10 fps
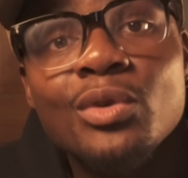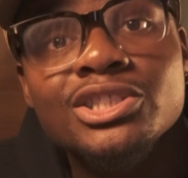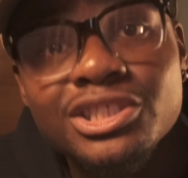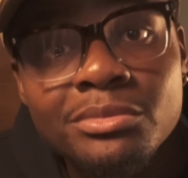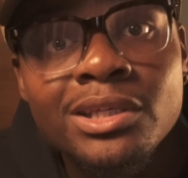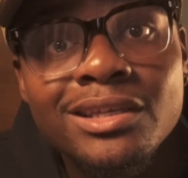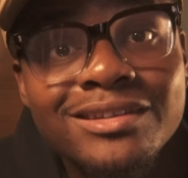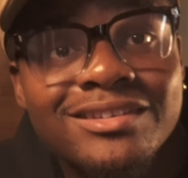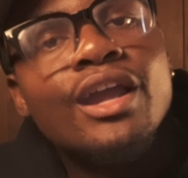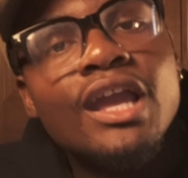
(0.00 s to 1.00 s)
what you
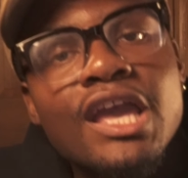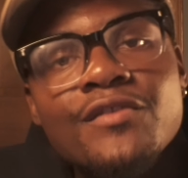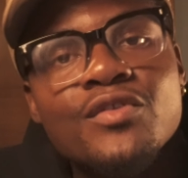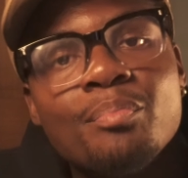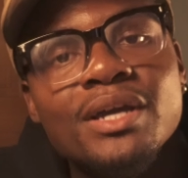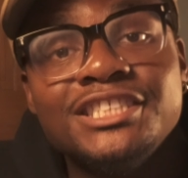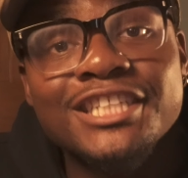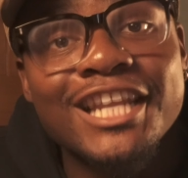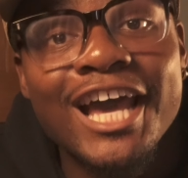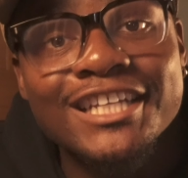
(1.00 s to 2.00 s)
mean. If you're pitching
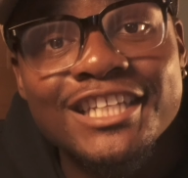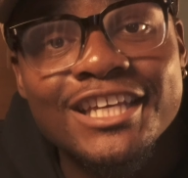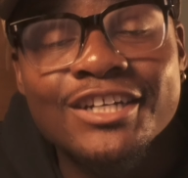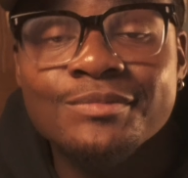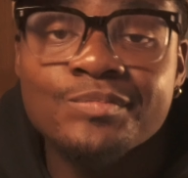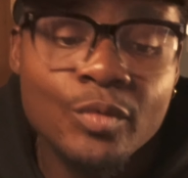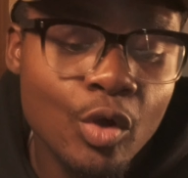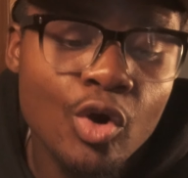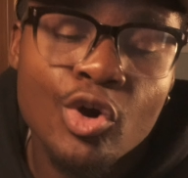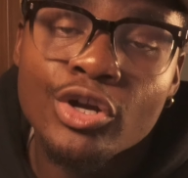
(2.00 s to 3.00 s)
an idea
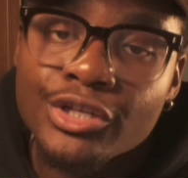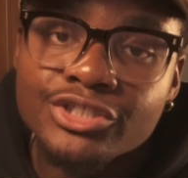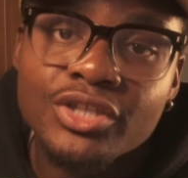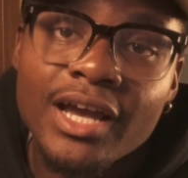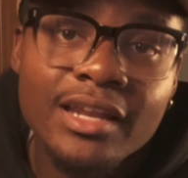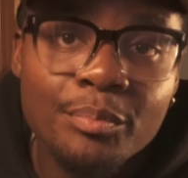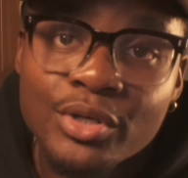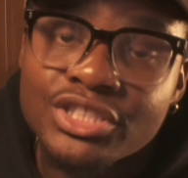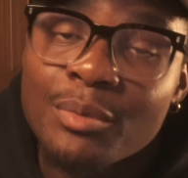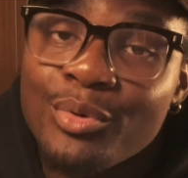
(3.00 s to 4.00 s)
or you're trying to
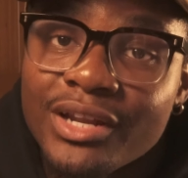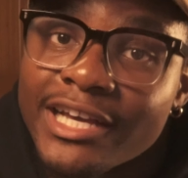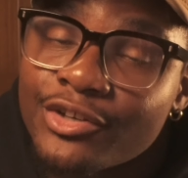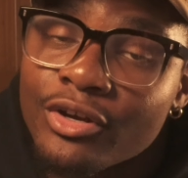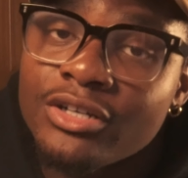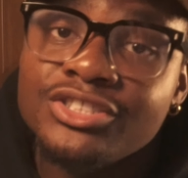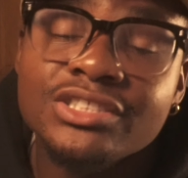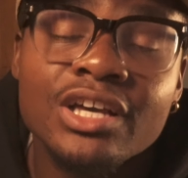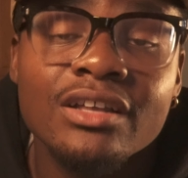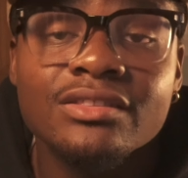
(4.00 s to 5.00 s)
push up on that girl,
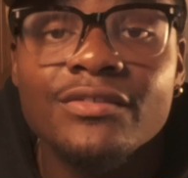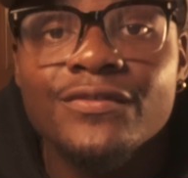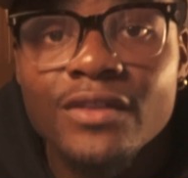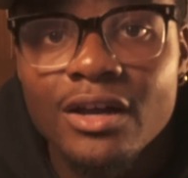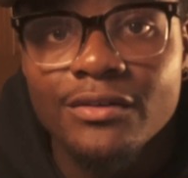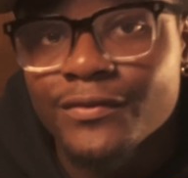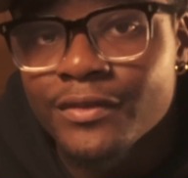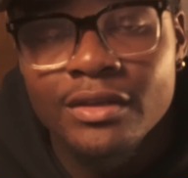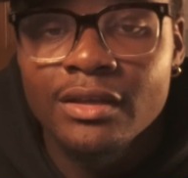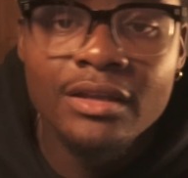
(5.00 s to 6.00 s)
just cut the fluff.
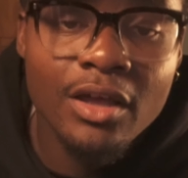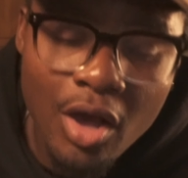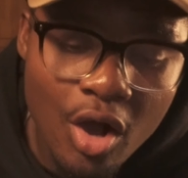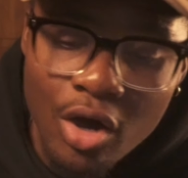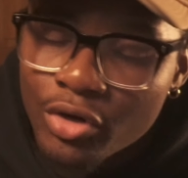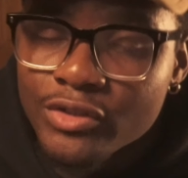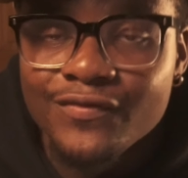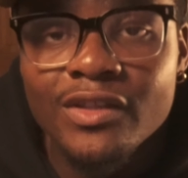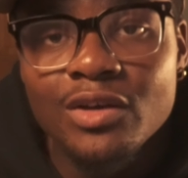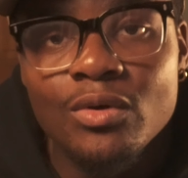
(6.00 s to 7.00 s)
All those
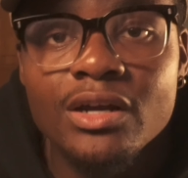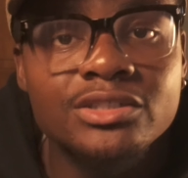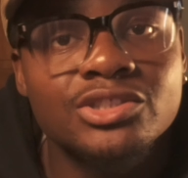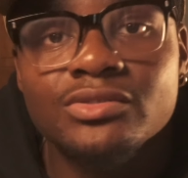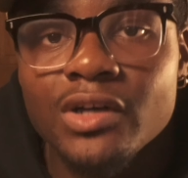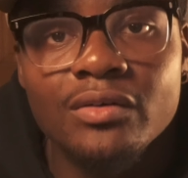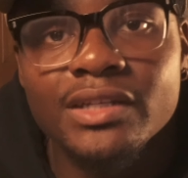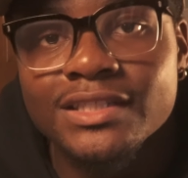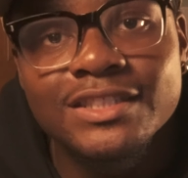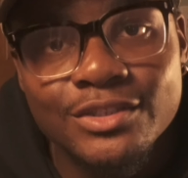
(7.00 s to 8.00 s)
filler words, you don't
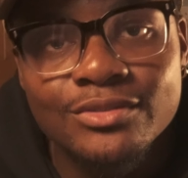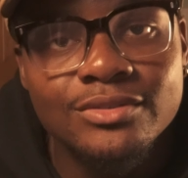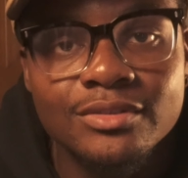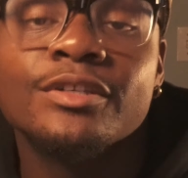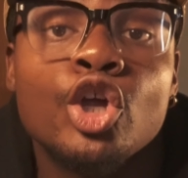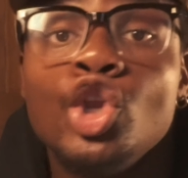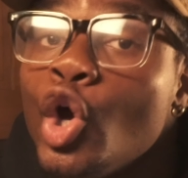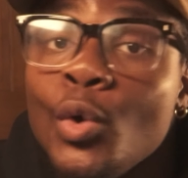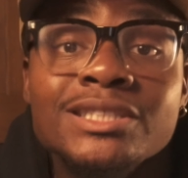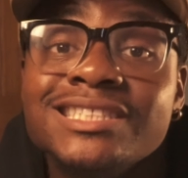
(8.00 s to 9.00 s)
need to use them.
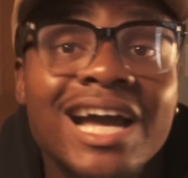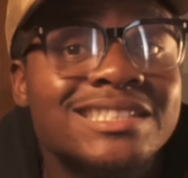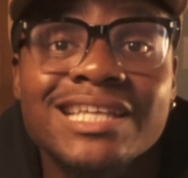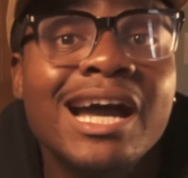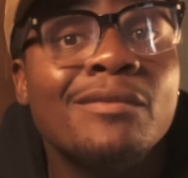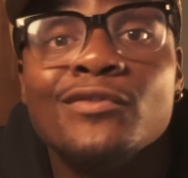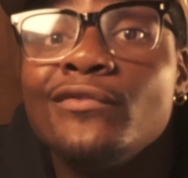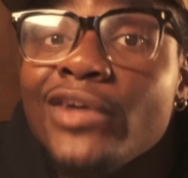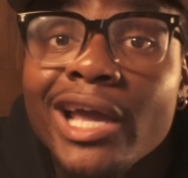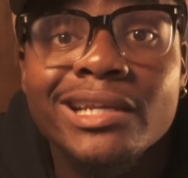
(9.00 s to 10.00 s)
No one's got time for vague